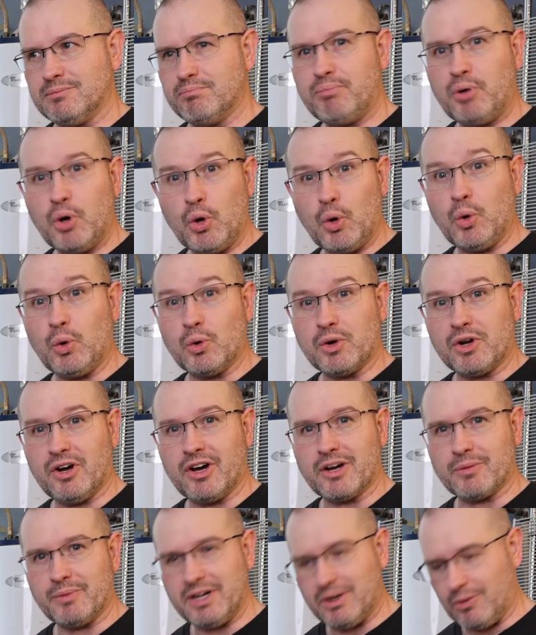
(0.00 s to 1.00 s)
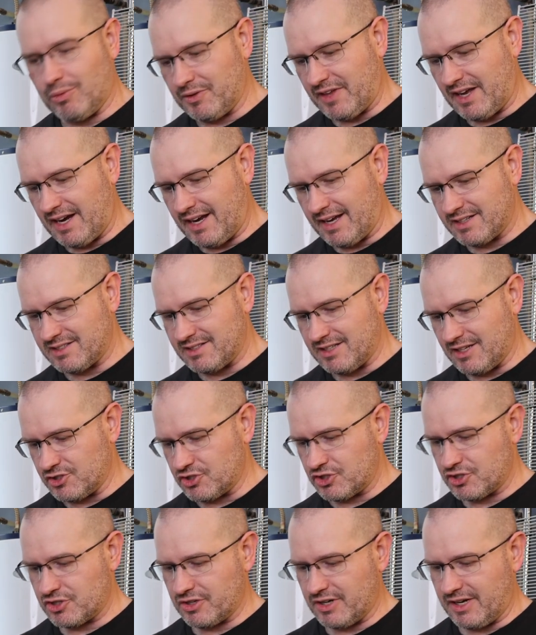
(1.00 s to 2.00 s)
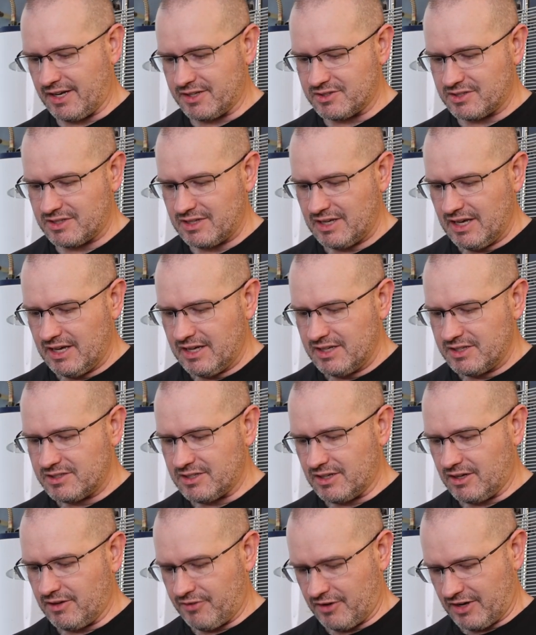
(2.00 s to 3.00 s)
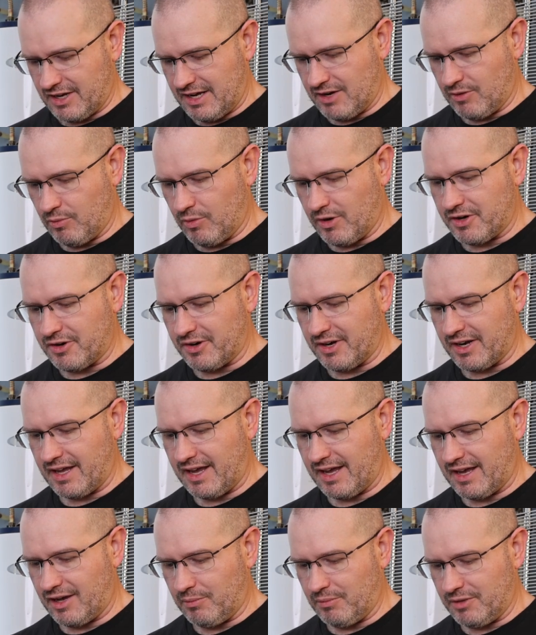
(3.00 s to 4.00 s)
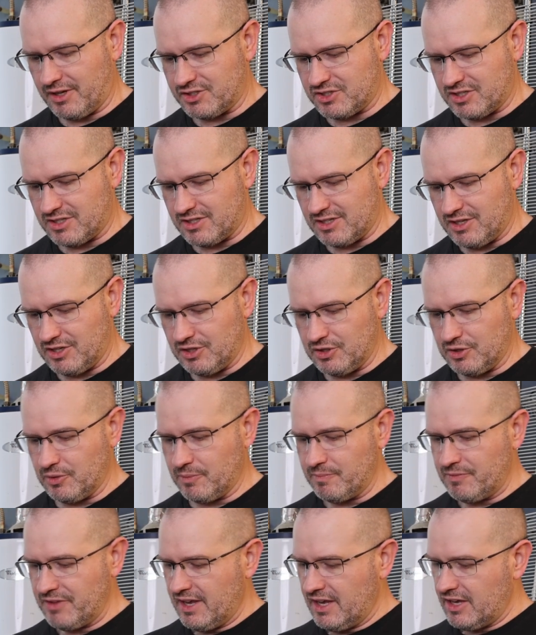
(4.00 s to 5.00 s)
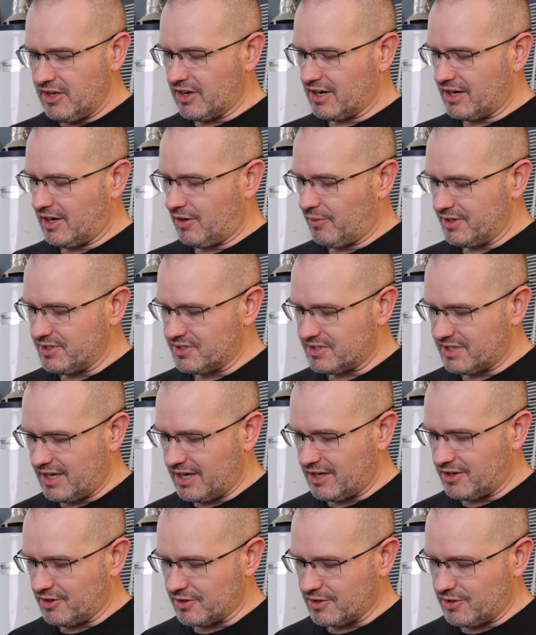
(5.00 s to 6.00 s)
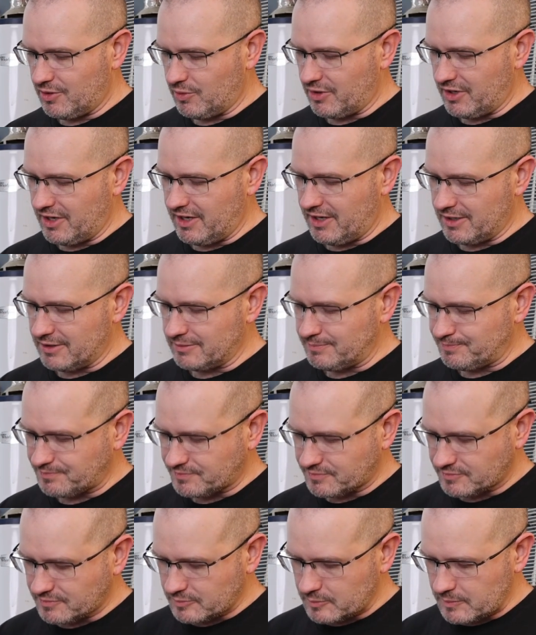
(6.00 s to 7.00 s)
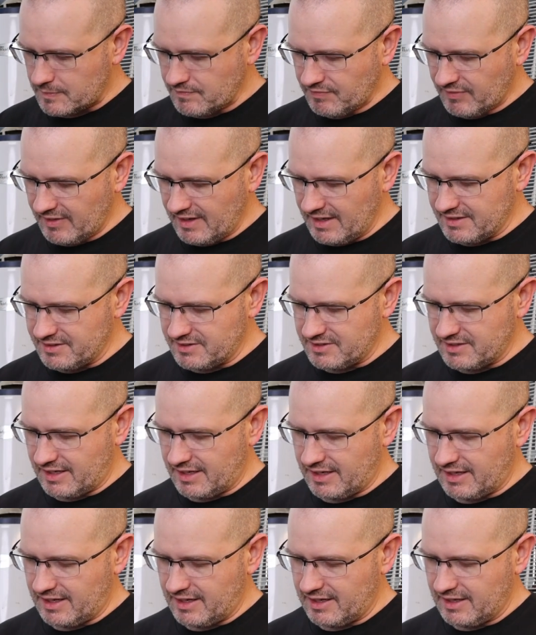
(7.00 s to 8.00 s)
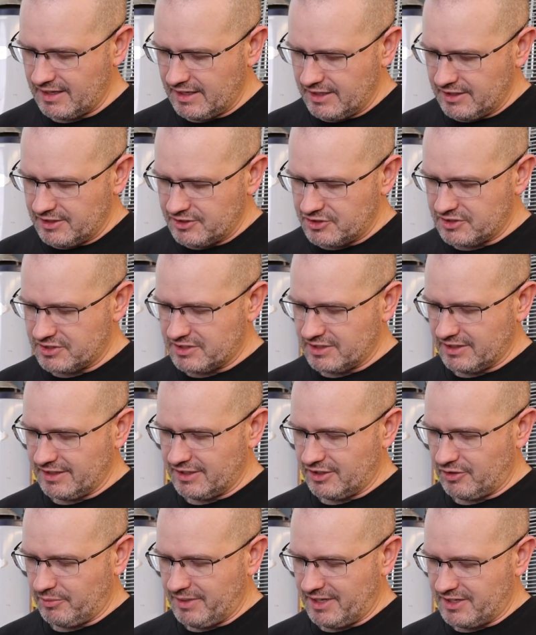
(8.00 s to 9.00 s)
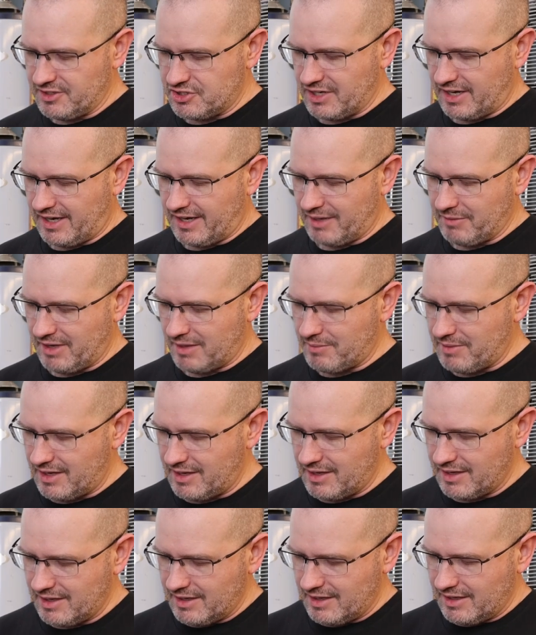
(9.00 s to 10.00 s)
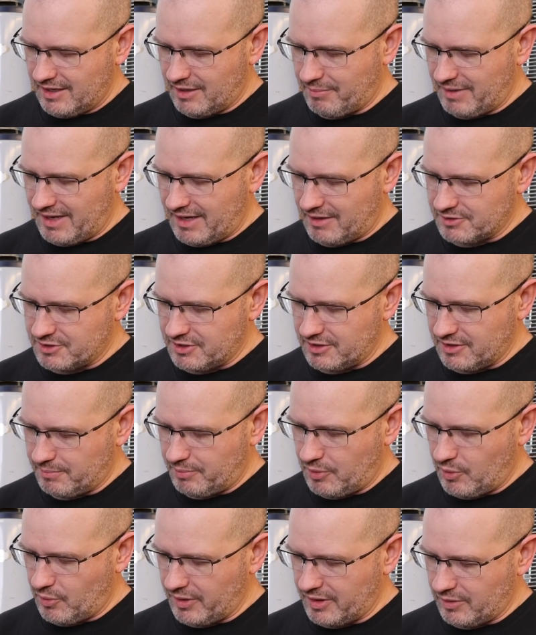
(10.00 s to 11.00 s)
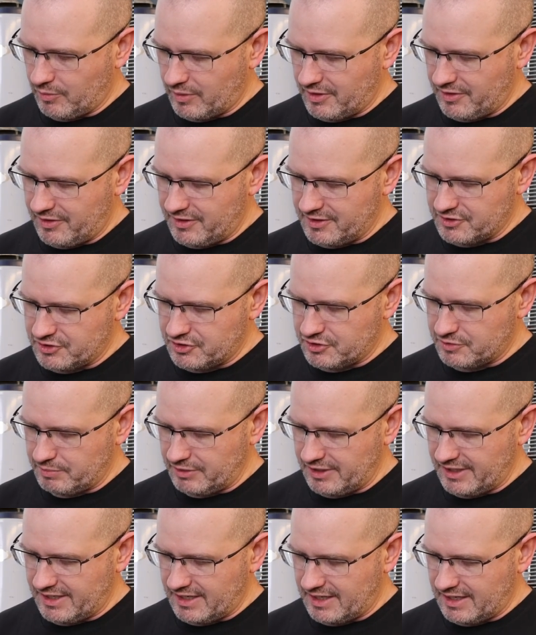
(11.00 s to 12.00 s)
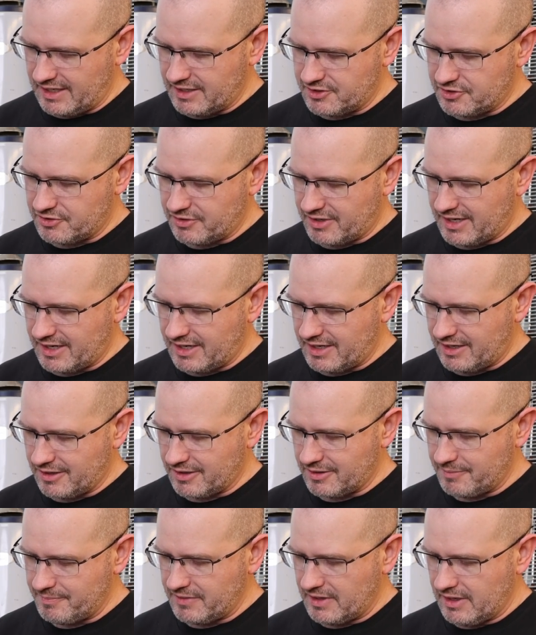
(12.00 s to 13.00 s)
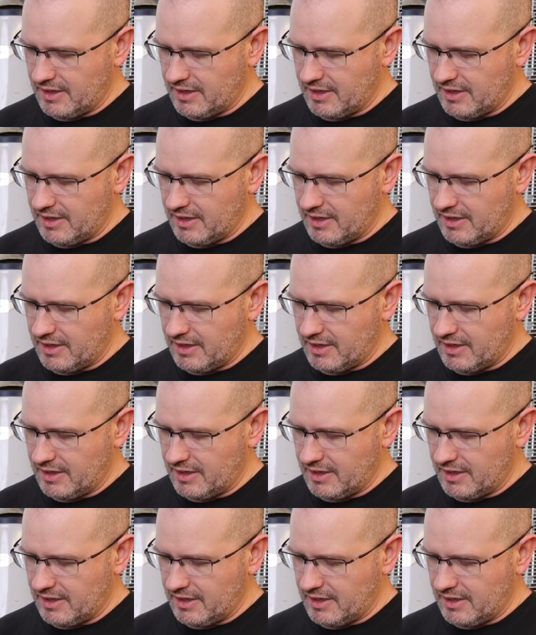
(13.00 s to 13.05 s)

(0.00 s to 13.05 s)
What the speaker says: pulled on. We don't want that excess stress. So if you're kind of wondering how much to do, you can always take your cord here and say just a little bit shy, maybe about to the point where this split is right here